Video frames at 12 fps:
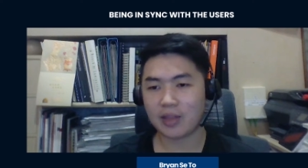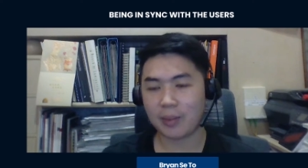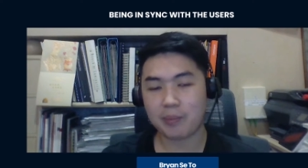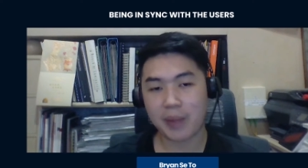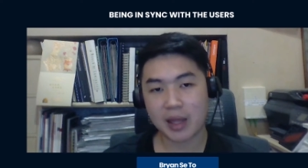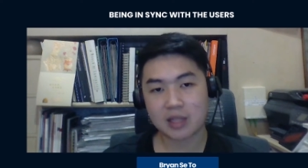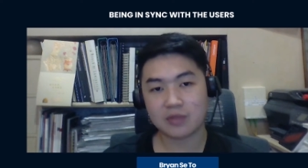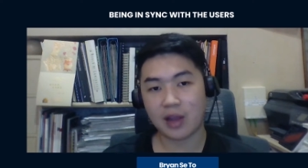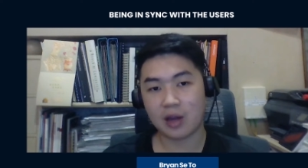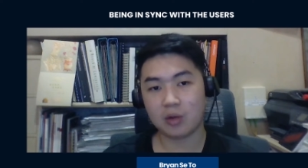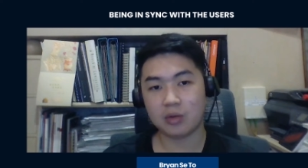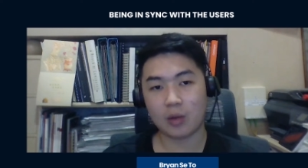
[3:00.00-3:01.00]
get the best
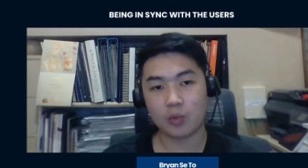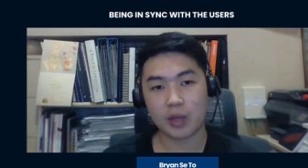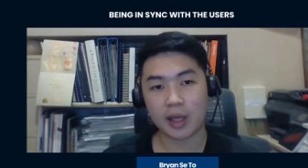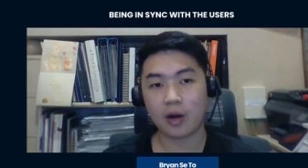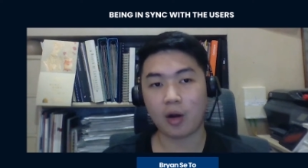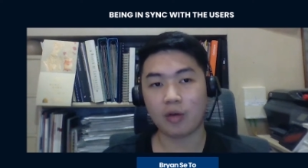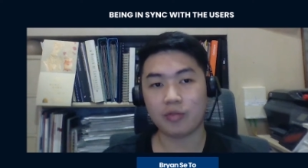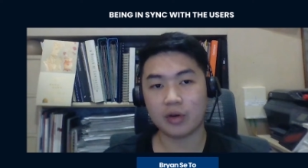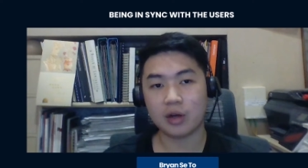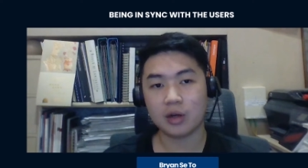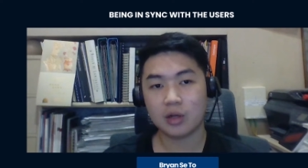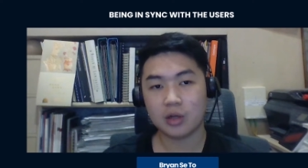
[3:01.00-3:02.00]
value that we can
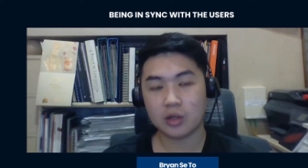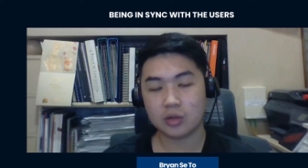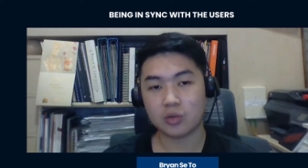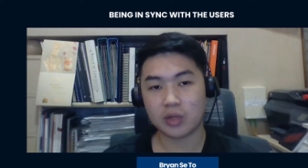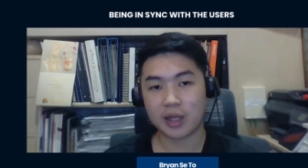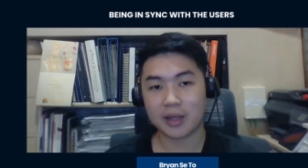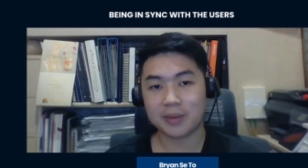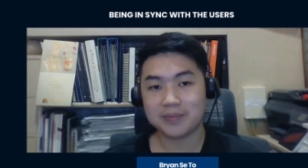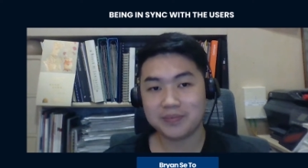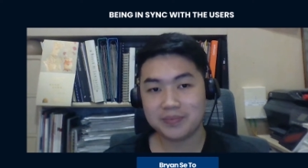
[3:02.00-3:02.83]
offer today.